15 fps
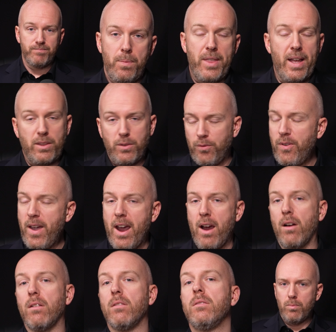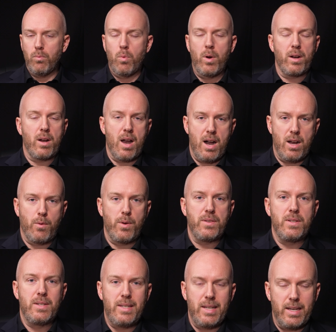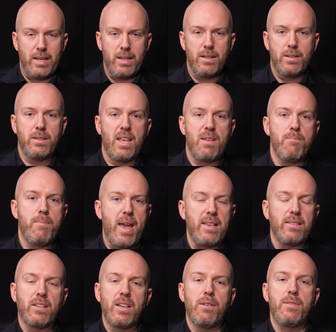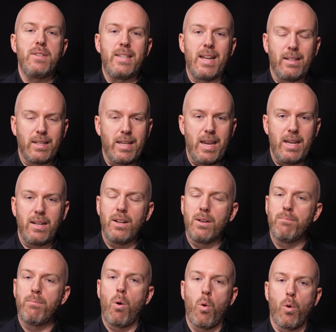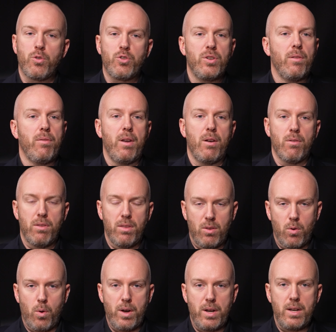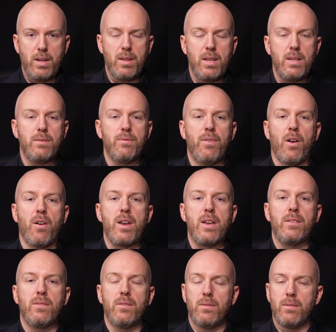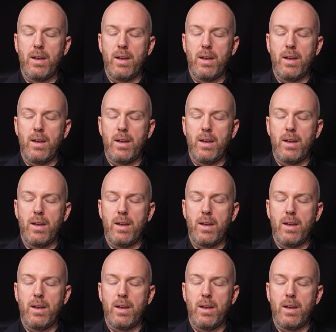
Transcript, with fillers: That's fair. What Congress did is they basically have delegated a portion of their authority, these various,